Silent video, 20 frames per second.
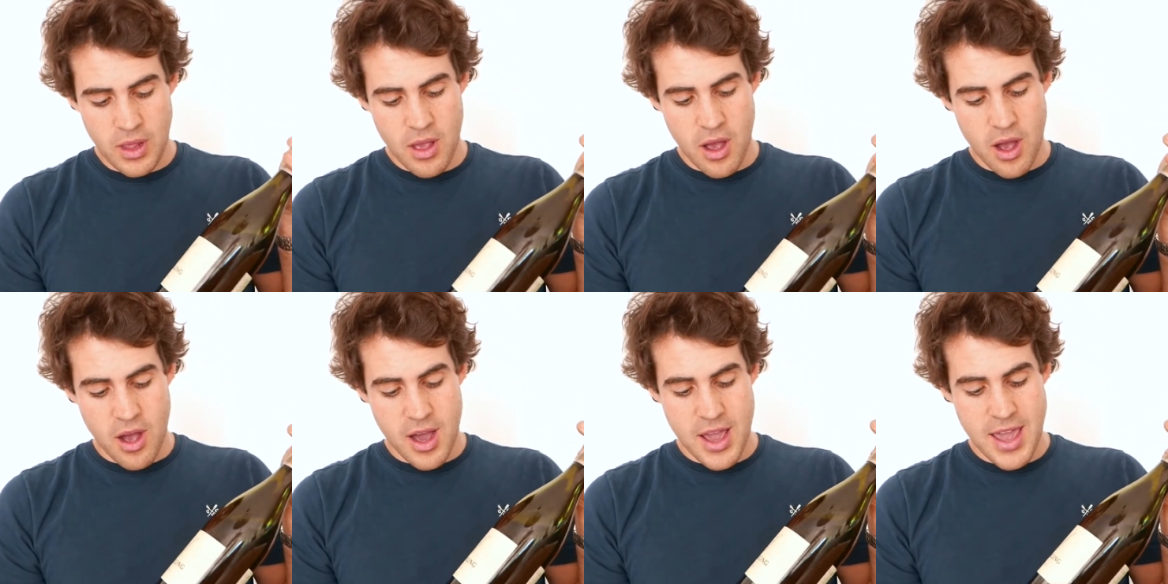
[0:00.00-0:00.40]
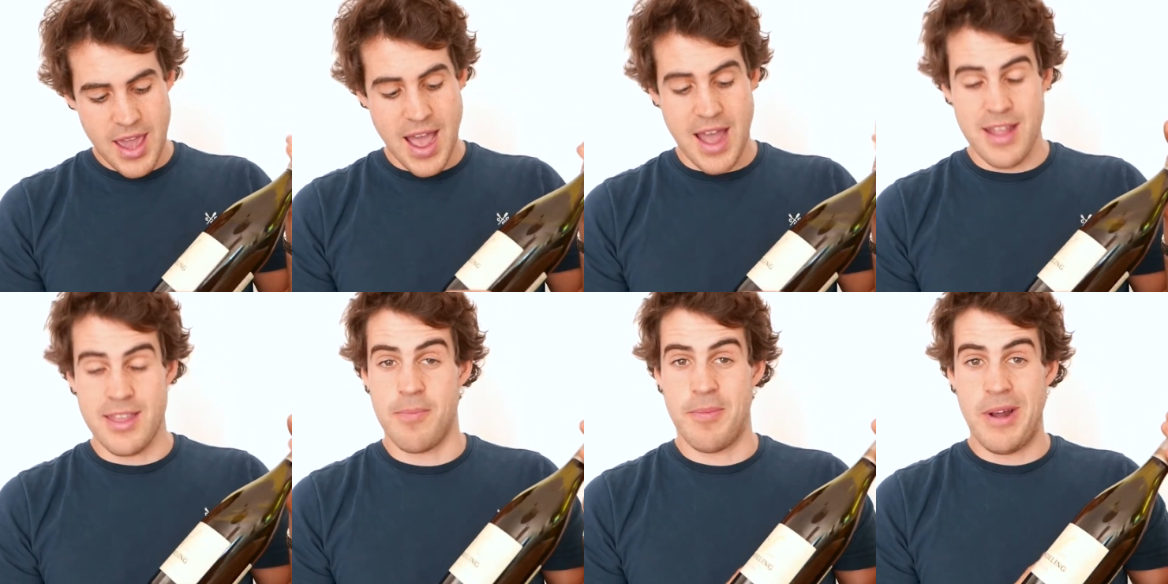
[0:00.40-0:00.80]
I
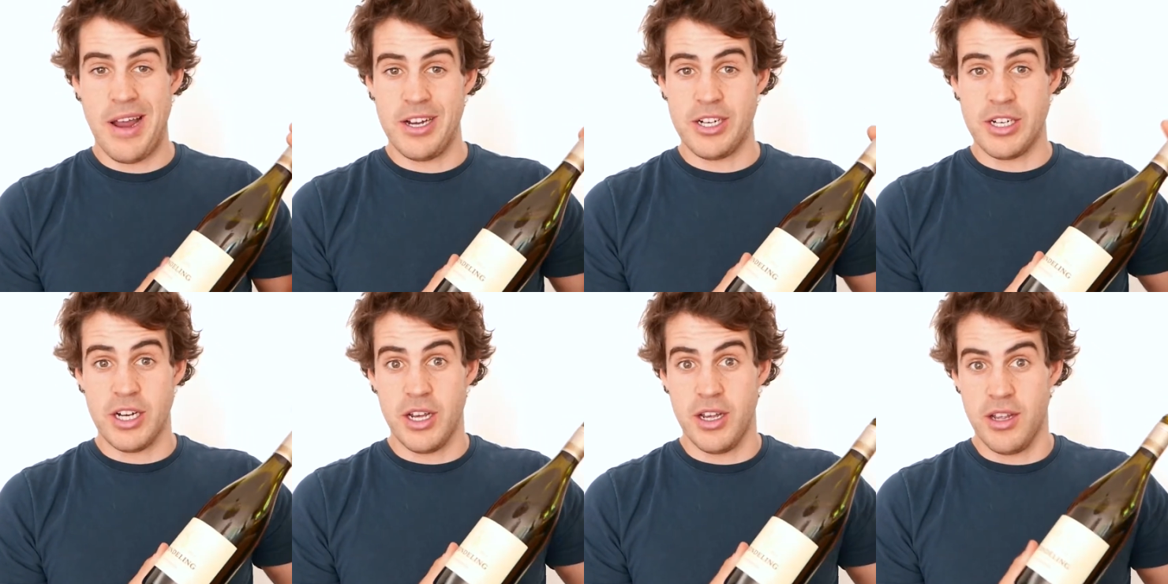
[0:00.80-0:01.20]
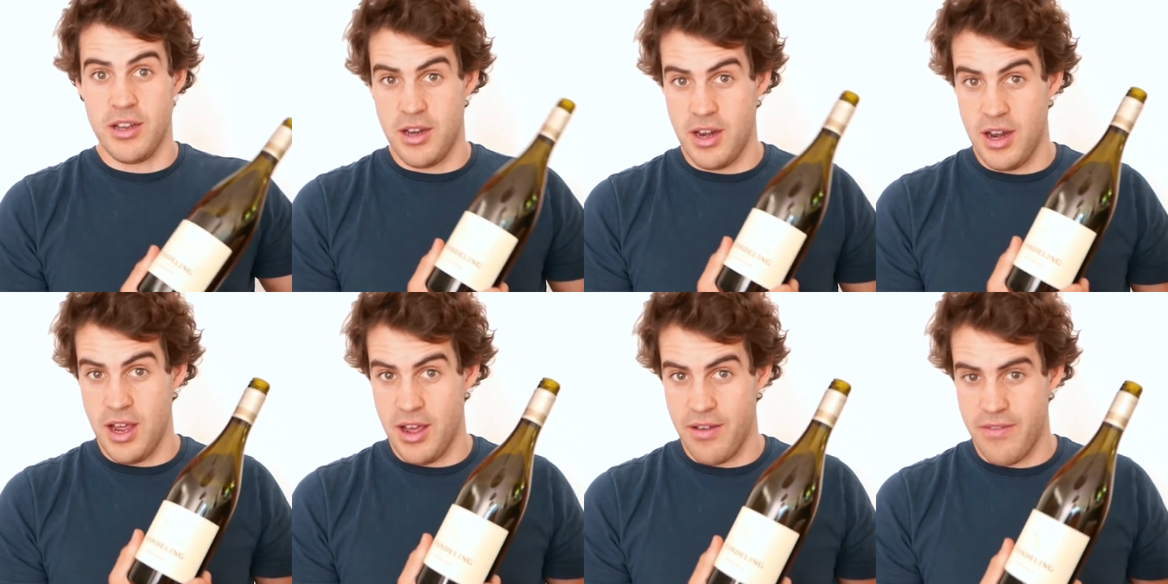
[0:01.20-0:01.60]
had the pleasure
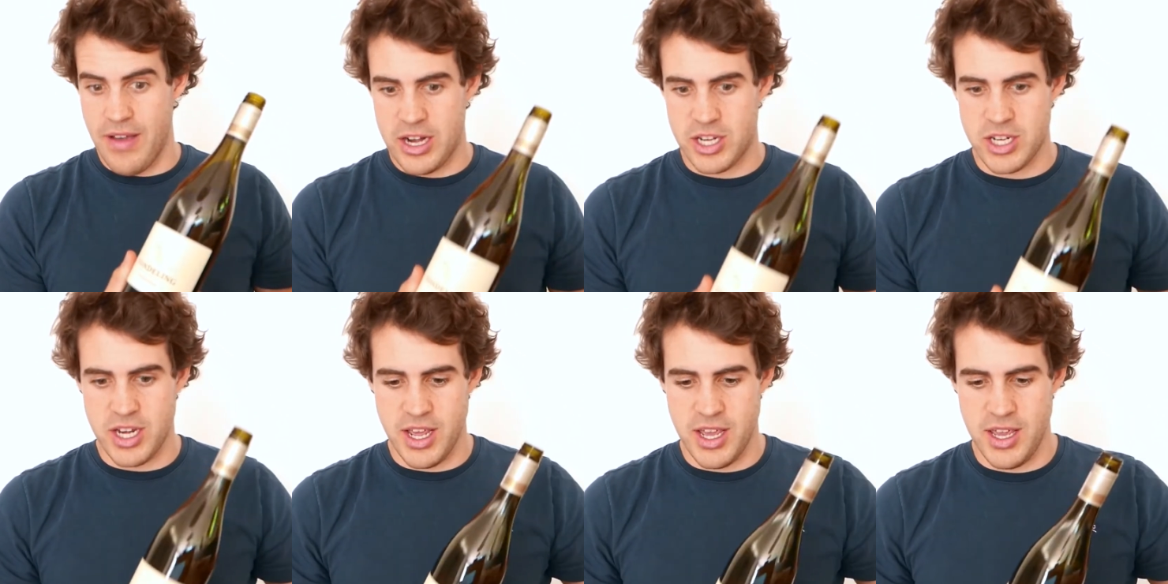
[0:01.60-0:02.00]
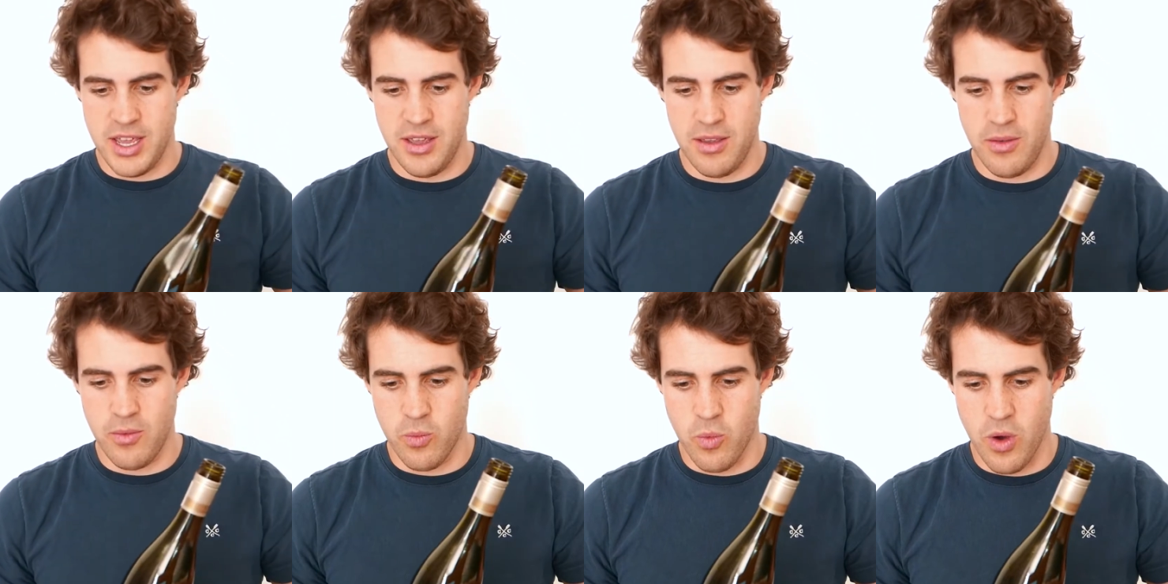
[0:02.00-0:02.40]
of
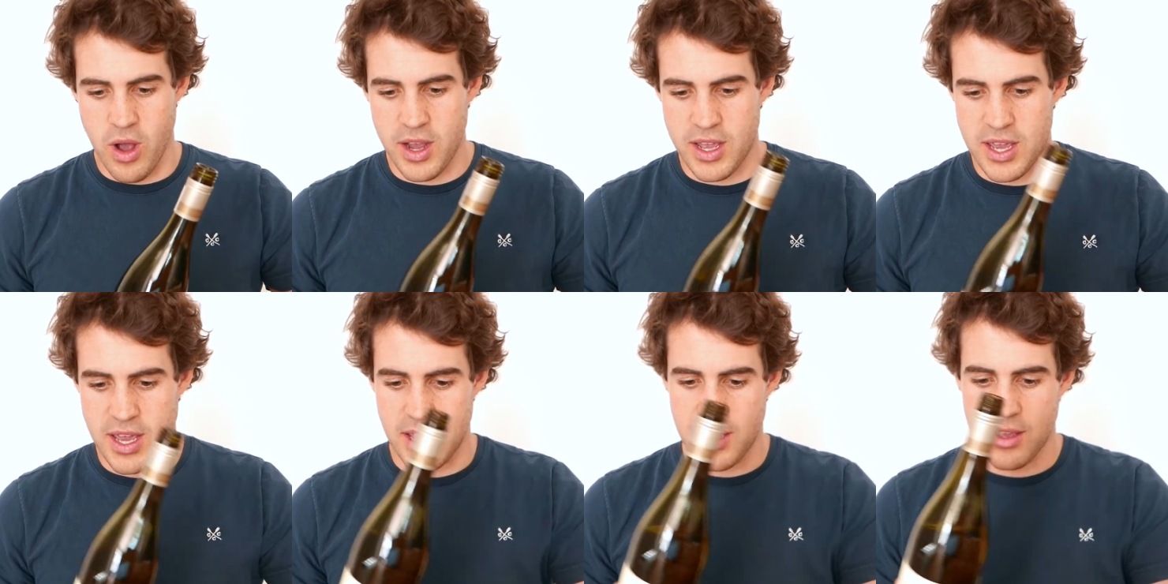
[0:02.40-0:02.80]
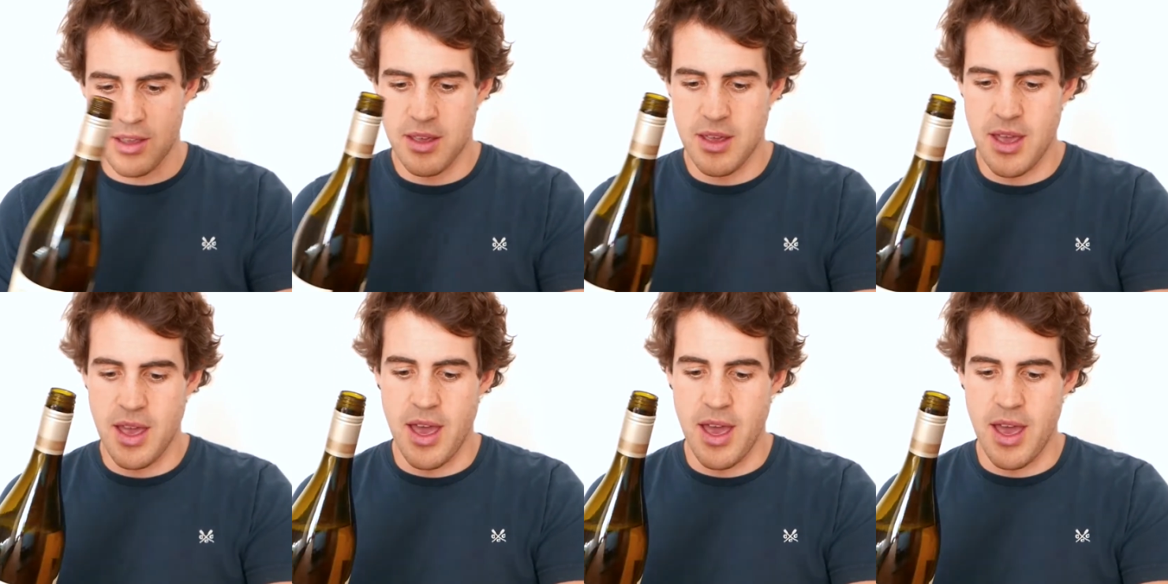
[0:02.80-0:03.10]
actually working